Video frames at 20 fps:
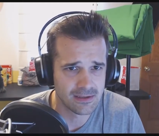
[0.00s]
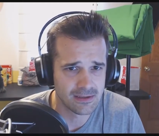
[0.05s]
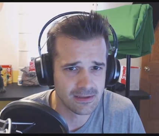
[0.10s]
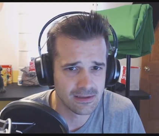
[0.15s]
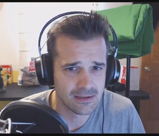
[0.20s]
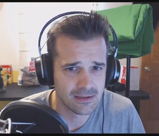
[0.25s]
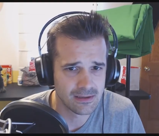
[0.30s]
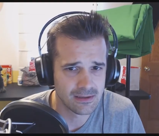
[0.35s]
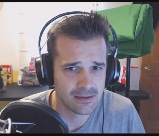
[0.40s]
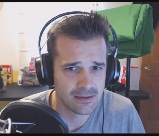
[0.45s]

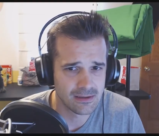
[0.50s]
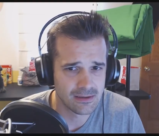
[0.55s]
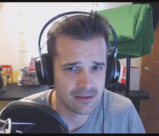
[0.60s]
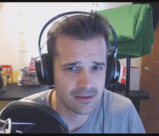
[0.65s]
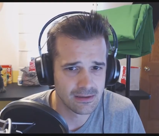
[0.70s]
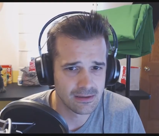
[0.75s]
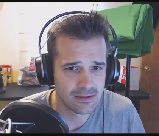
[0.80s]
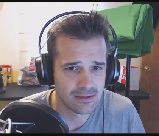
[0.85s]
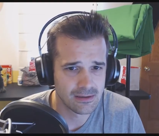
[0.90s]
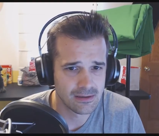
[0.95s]

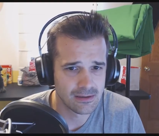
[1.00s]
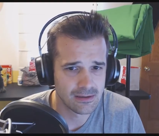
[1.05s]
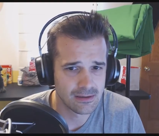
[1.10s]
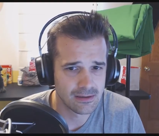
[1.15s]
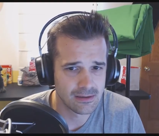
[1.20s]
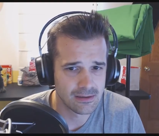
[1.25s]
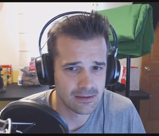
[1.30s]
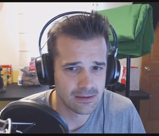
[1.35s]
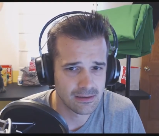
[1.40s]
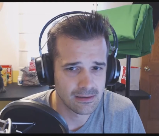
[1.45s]

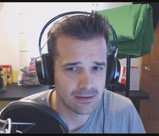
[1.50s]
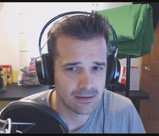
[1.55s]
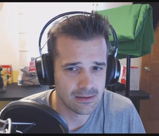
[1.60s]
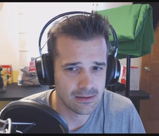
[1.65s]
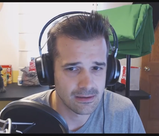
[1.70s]
(silence)